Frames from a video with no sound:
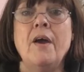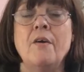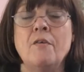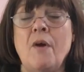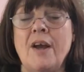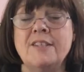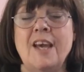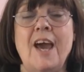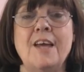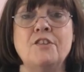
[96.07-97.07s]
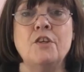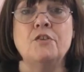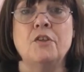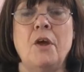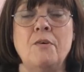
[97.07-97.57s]
right ahead
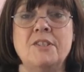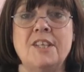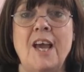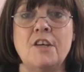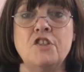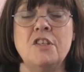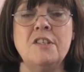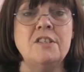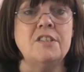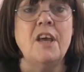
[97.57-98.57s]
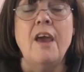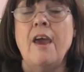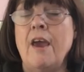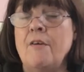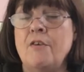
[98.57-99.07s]
to those sections.
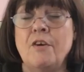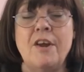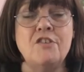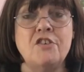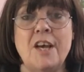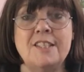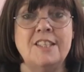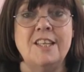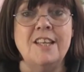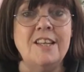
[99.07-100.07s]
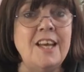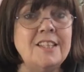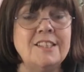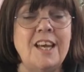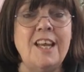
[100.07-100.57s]
If you're interested in
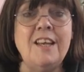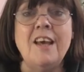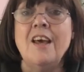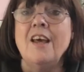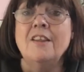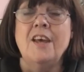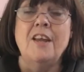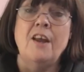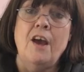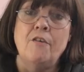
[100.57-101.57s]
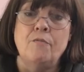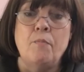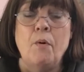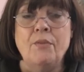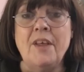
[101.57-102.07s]
knitting, then I've
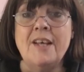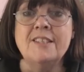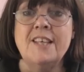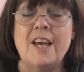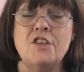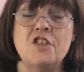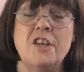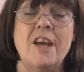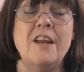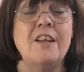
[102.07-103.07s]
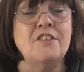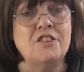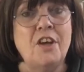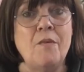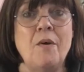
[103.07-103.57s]
put that section in and
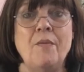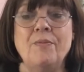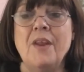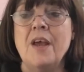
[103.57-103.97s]
so on.